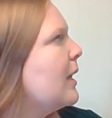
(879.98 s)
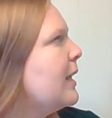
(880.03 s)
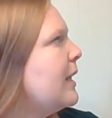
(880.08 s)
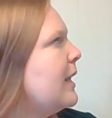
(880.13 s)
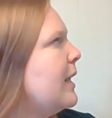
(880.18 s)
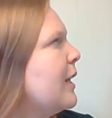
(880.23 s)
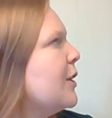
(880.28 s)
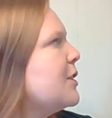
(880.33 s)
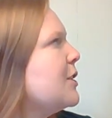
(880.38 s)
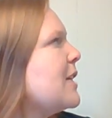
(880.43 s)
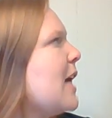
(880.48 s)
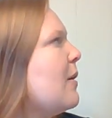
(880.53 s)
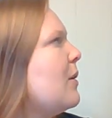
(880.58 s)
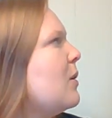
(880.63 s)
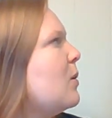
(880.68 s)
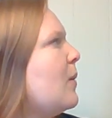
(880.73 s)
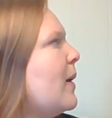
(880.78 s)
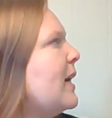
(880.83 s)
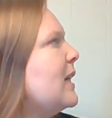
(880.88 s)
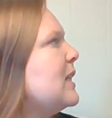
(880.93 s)
Here's
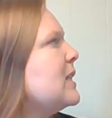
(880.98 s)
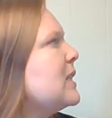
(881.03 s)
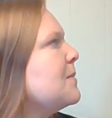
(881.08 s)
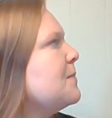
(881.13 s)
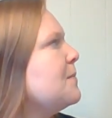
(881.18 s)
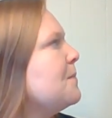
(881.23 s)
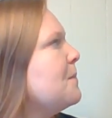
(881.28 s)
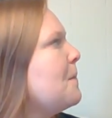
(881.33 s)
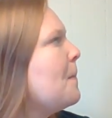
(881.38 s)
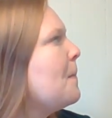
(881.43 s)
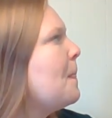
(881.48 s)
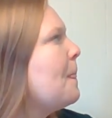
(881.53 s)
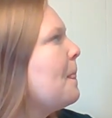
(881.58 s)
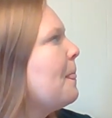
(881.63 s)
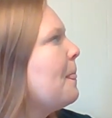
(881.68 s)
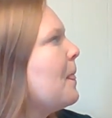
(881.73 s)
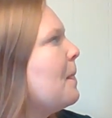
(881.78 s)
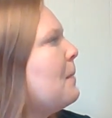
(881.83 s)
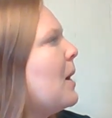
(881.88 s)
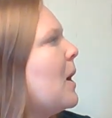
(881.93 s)
how it went.
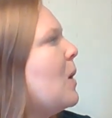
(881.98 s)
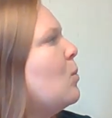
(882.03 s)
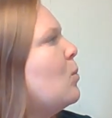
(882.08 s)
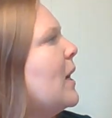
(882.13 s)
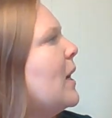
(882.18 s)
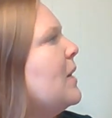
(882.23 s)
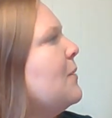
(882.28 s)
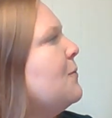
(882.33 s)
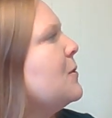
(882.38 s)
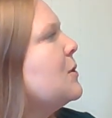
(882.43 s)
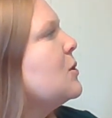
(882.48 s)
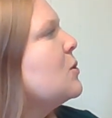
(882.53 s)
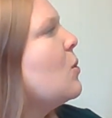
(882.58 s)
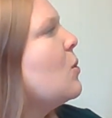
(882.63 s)
"My wife is